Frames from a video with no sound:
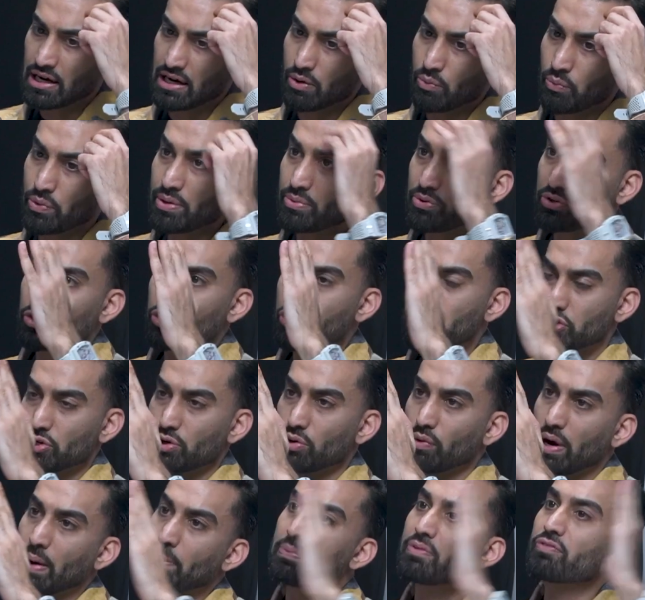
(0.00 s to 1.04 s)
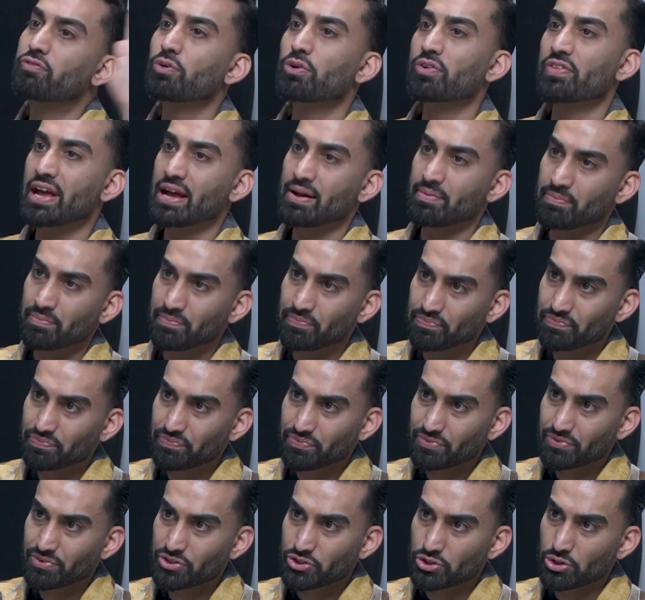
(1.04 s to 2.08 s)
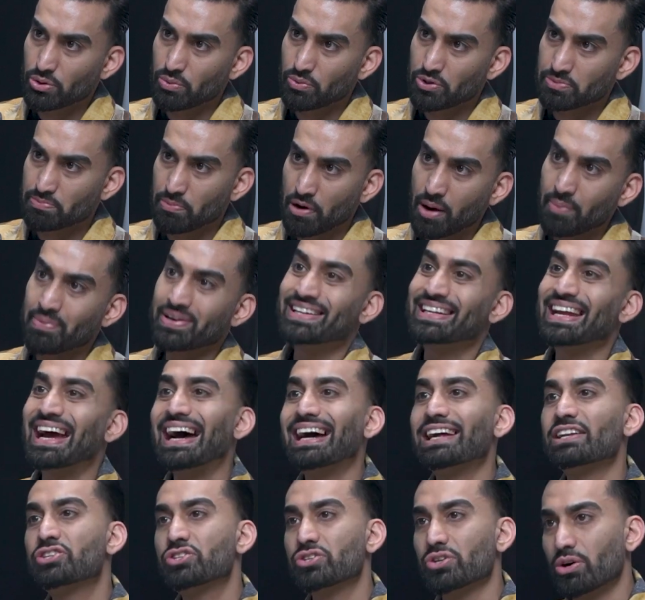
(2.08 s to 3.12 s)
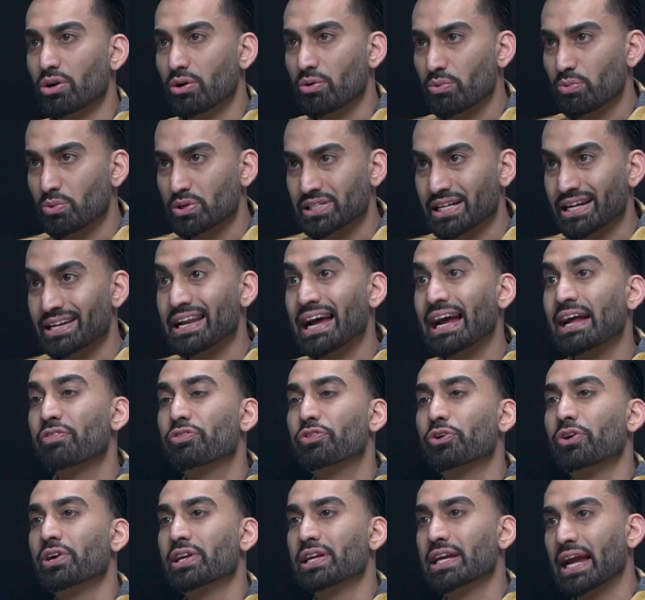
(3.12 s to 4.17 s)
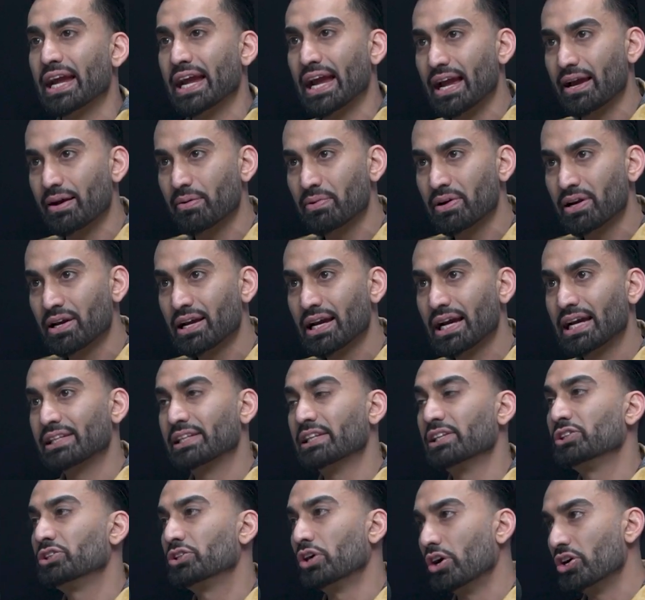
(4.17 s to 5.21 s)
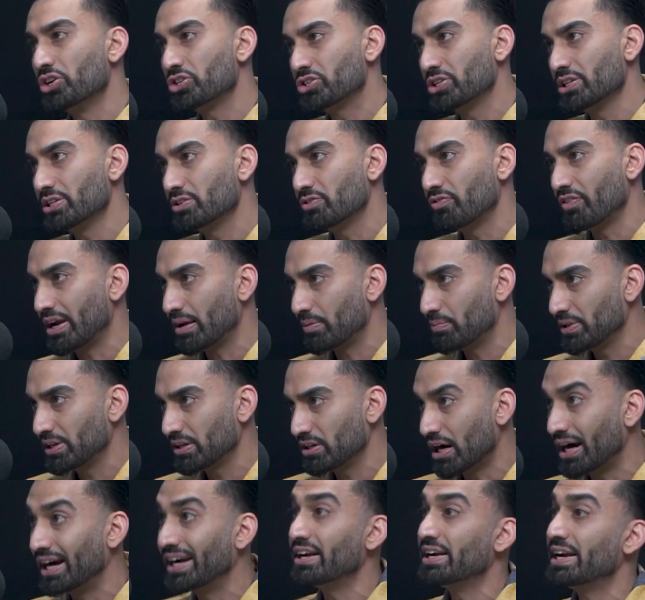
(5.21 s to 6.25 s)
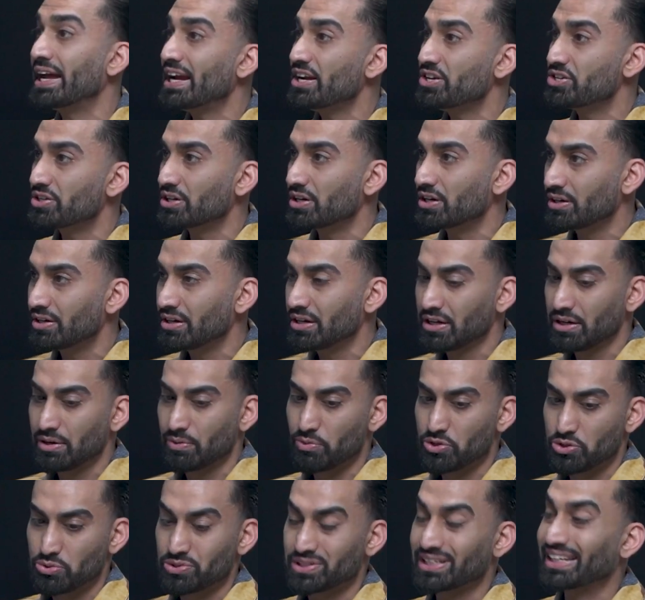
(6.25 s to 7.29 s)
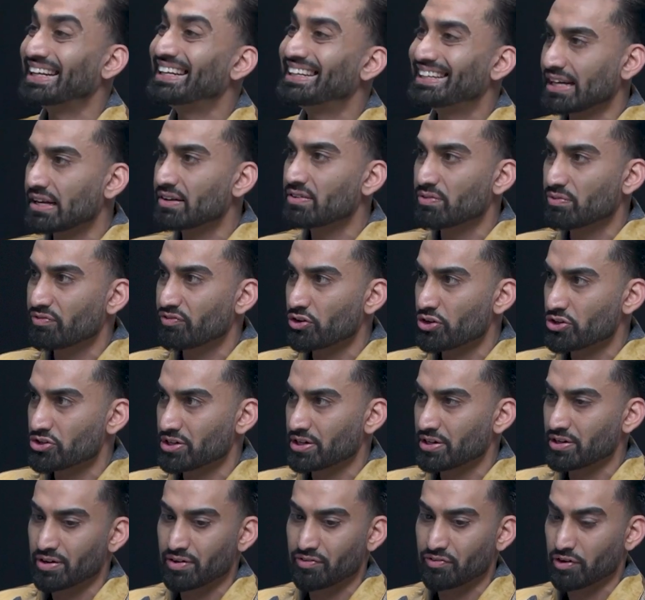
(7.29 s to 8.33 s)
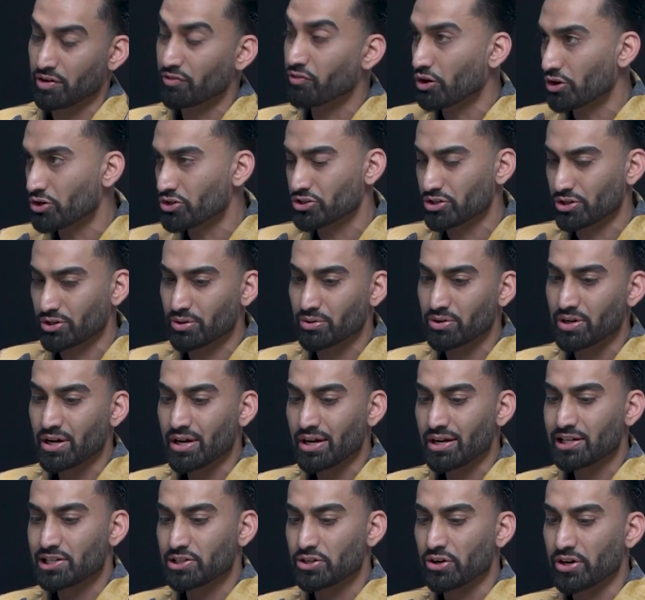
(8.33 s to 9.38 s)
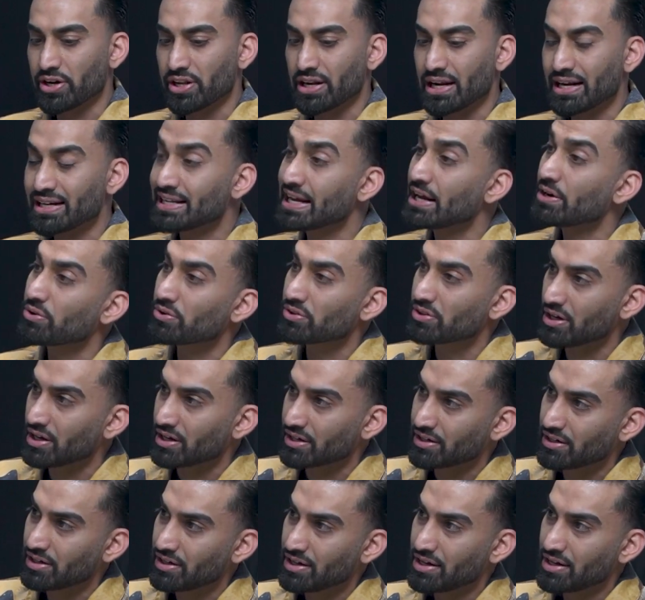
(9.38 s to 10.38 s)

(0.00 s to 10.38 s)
We were the show right before them. So it was Mom and Dad's show was at 9:30 a.m. And then Darshan's family, Ion Asia, which was the Indian version of our show, started at 10 o'clock.